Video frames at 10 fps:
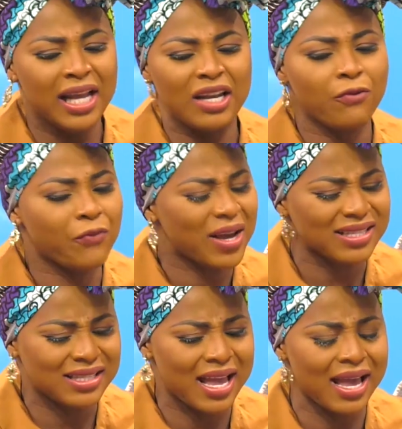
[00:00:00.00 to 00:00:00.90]
the fact
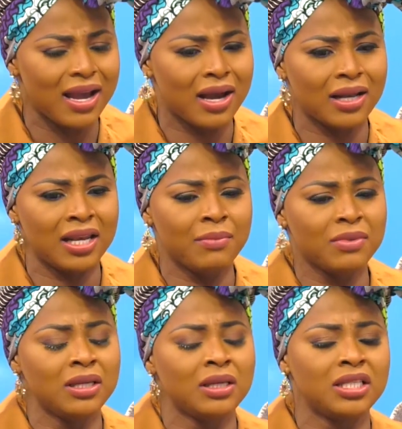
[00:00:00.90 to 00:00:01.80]
said, let
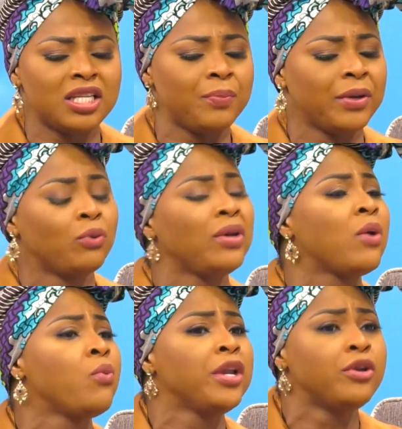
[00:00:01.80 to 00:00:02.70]
me chip in, we a
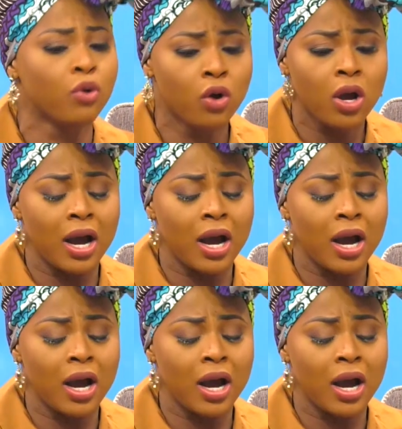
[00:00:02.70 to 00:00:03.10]
widow,